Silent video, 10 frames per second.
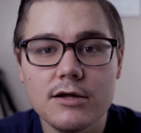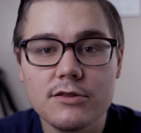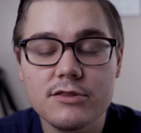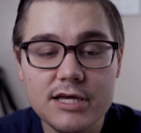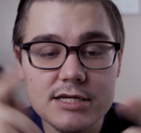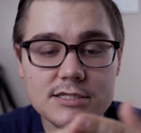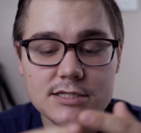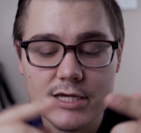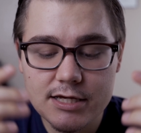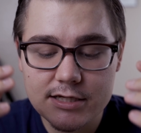
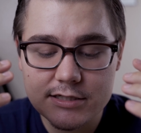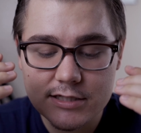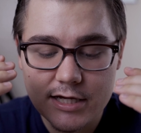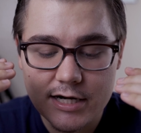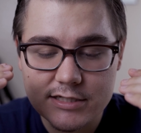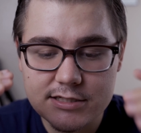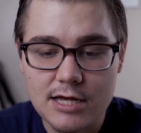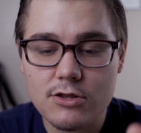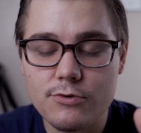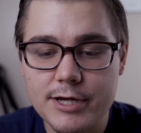This is an
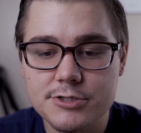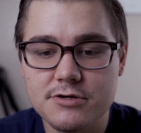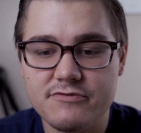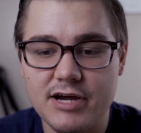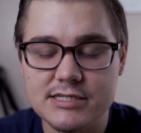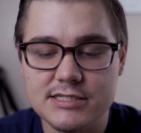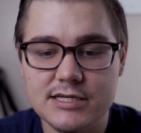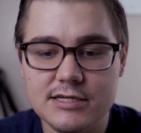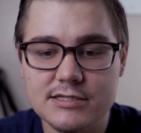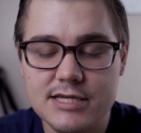acceleration of
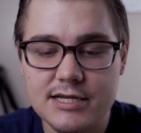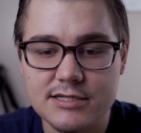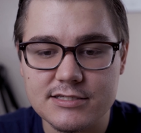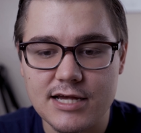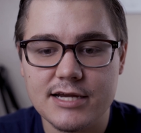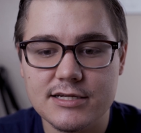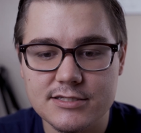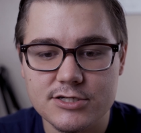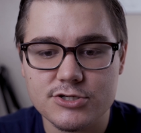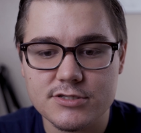ideas and design
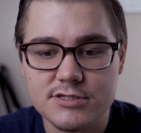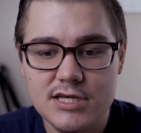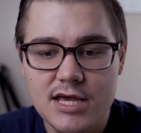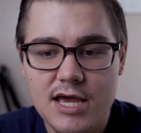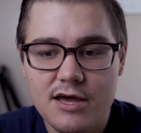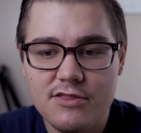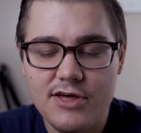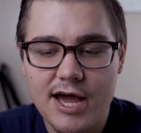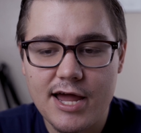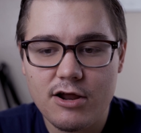decisions
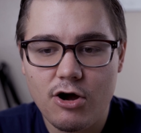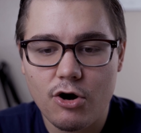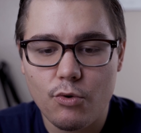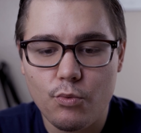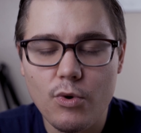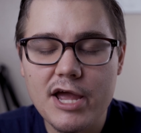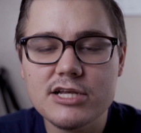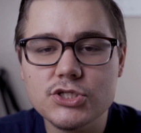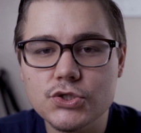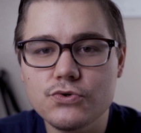that are way
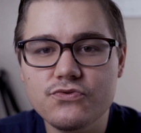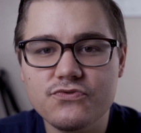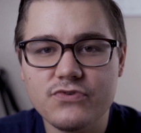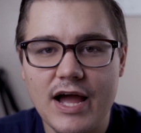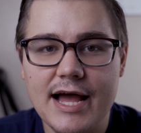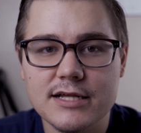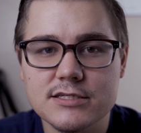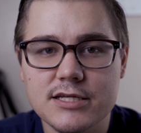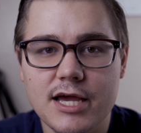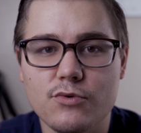too
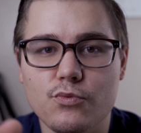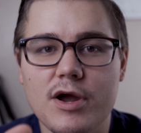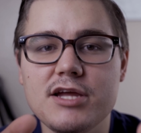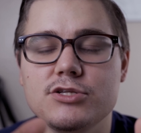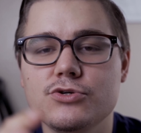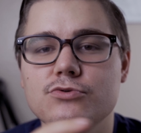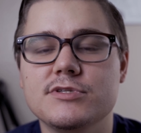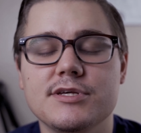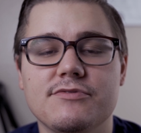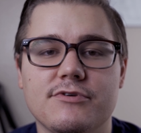fast and way too
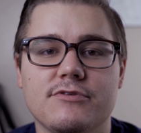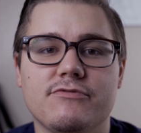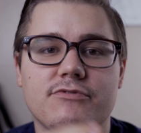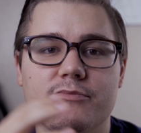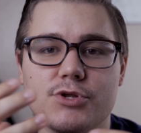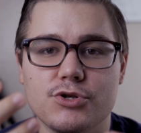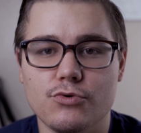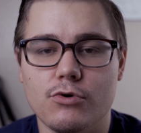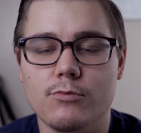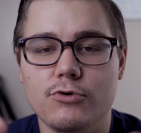different from the
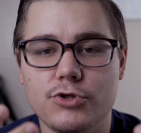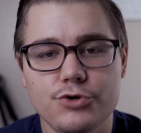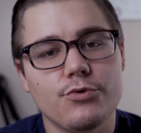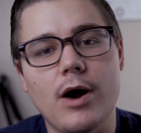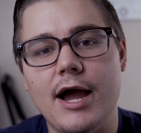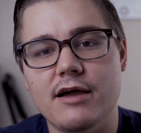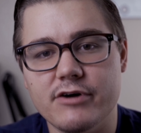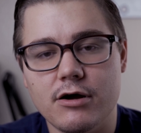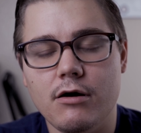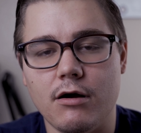normal UI of
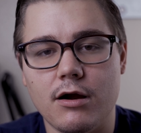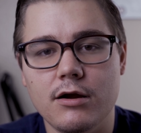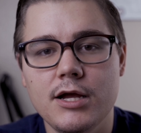a car.